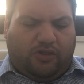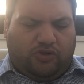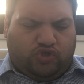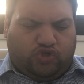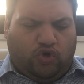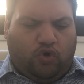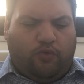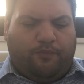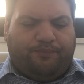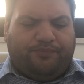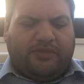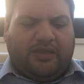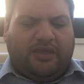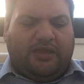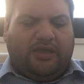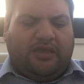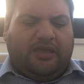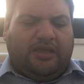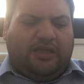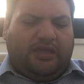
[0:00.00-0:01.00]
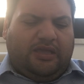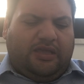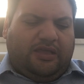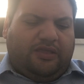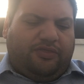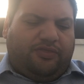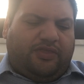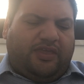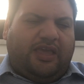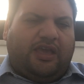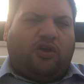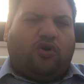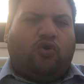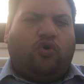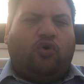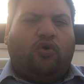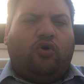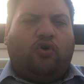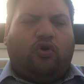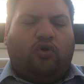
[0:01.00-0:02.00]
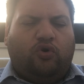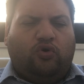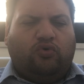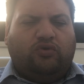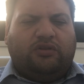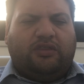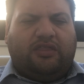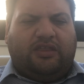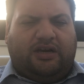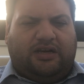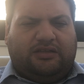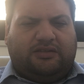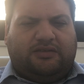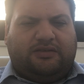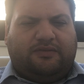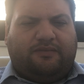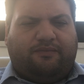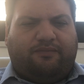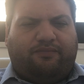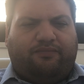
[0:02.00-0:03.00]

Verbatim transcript: so they conclude that